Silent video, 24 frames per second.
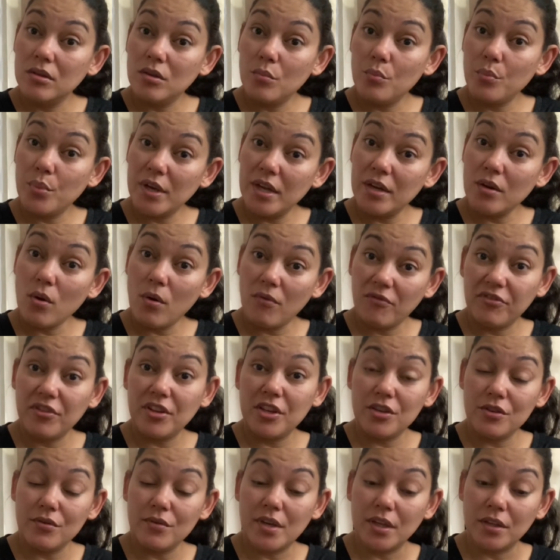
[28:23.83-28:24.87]
but hopefully
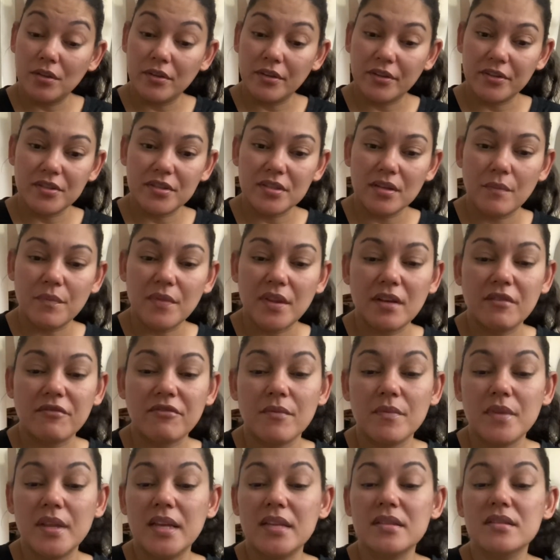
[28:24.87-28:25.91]
you can learn something
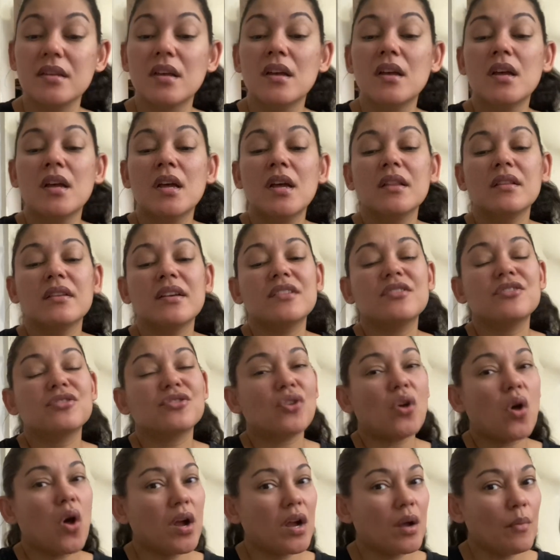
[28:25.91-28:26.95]
from this. Let's
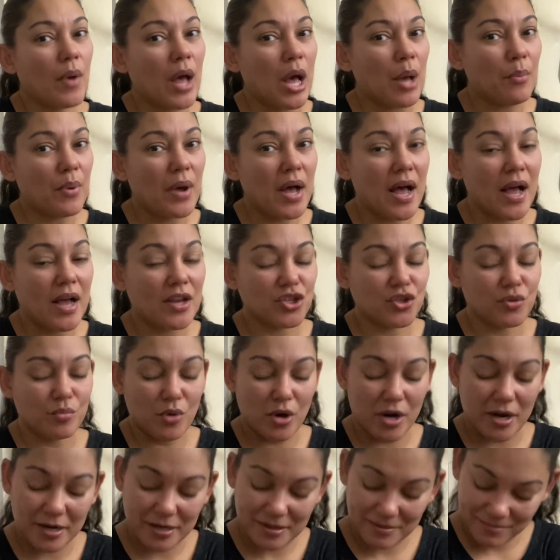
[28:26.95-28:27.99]
talk about
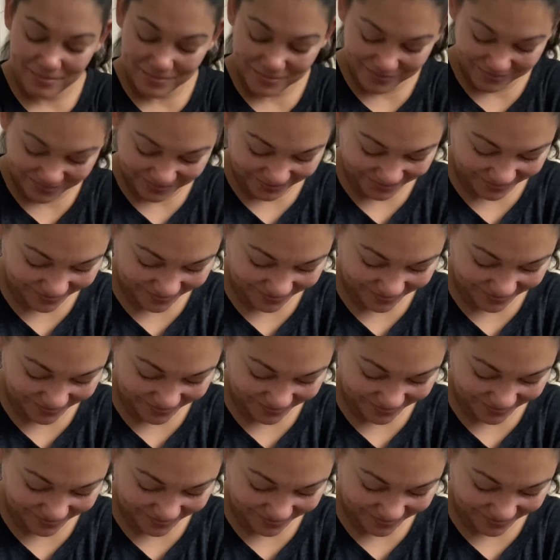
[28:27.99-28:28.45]
Poshmark.